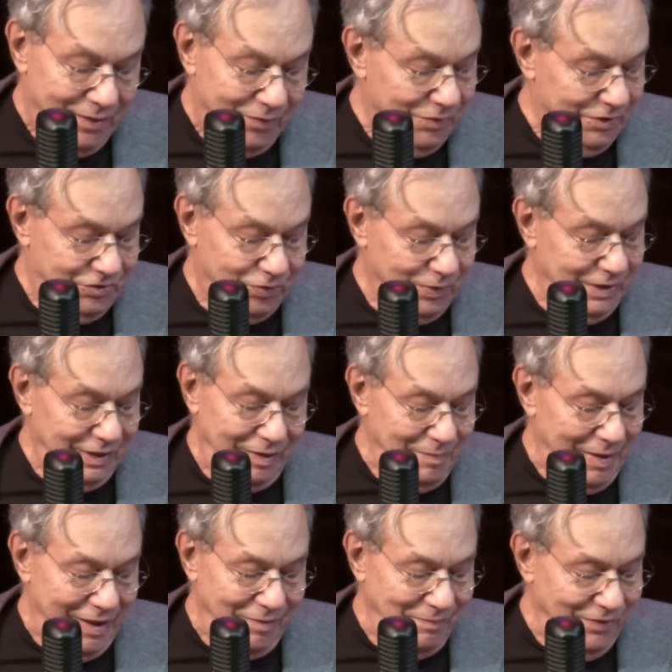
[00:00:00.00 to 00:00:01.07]
which really
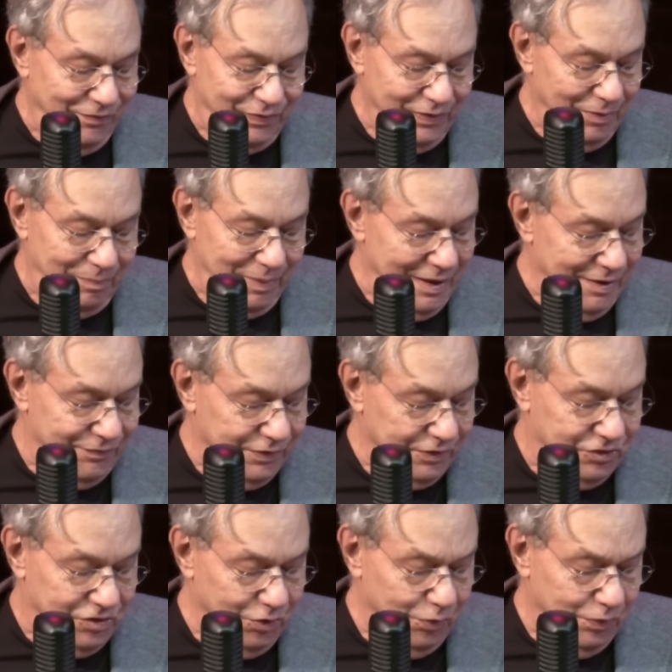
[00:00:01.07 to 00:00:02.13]
made me feel bad for
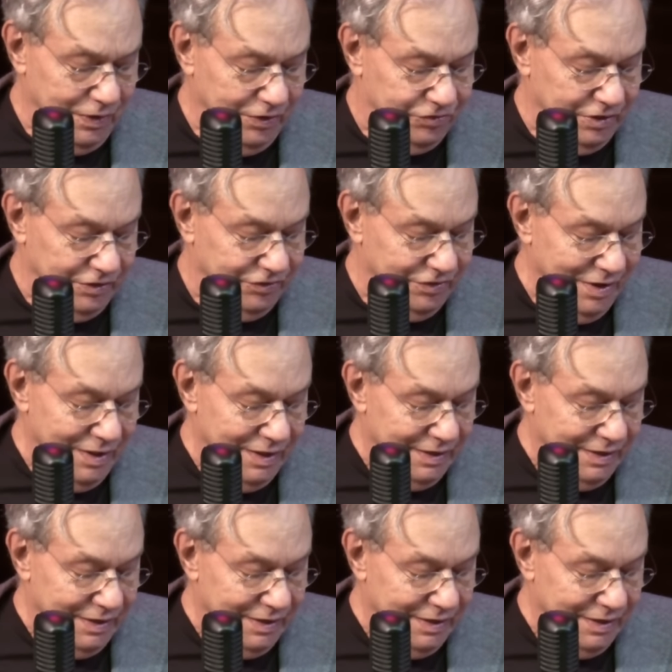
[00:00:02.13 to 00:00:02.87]
two reasons.